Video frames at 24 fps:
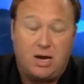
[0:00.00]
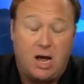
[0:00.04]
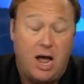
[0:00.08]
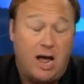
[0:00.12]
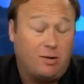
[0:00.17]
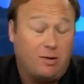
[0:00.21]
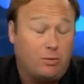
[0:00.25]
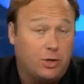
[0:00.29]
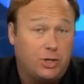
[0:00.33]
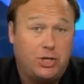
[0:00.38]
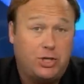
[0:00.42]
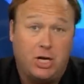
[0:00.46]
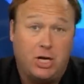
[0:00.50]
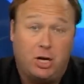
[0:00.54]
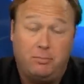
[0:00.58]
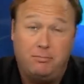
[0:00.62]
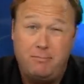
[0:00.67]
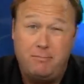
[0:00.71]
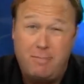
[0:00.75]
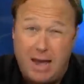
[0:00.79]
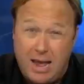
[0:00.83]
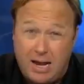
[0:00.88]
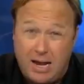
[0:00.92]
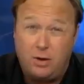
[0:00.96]
Congress shall
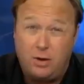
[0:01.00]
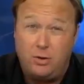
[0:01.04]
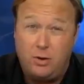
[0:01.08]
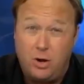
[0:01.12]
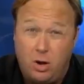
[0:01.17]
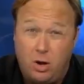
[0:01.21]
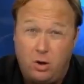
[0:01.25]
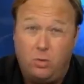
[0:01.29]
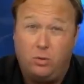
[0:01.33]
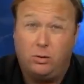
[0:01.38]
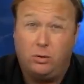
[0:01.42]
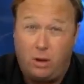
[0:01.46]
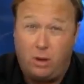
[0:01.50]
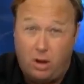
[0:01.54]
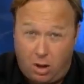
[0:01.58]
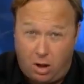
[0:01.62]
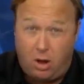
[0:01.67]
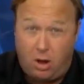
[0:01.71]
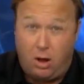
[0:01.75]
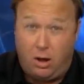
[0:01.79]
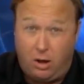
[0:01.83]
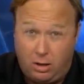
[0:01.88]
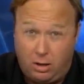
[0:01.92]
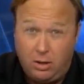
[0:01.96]
make no
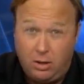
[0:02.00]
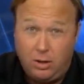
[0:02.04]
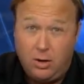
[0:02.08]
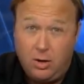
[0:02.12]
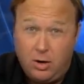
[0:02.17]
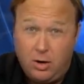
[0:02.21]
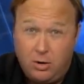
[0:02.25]
law